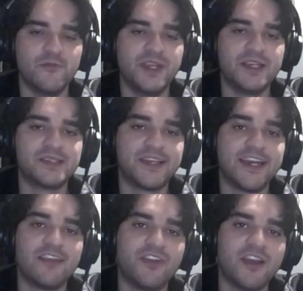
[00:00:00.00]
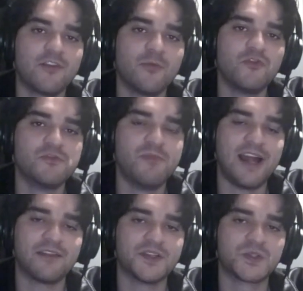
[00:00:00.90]
because again, if he ever moves
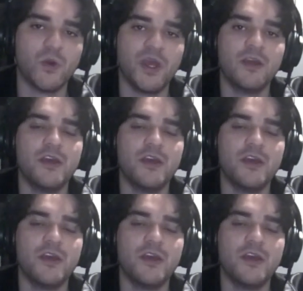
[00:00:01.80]
back this way,